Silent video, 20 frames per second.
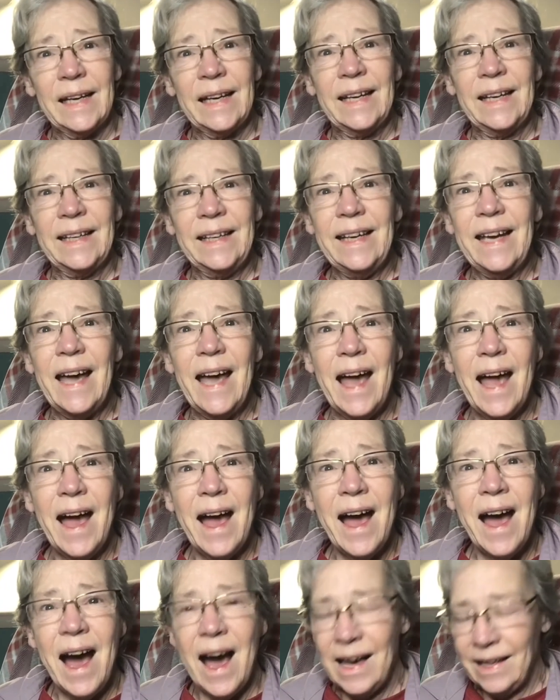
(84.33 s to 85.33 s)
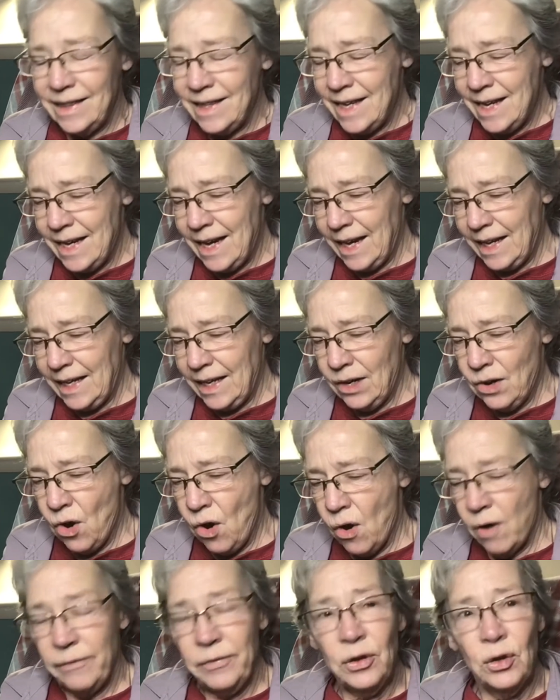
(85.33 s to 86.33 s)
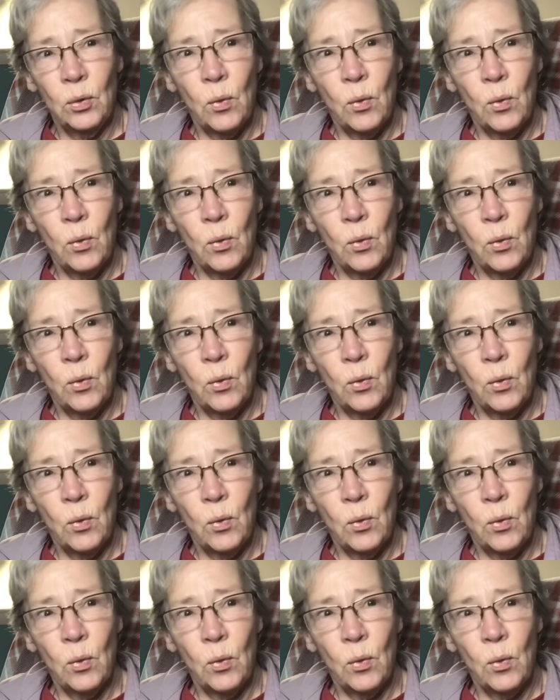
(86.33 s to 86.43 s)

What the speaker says: Yeah, I think, if you're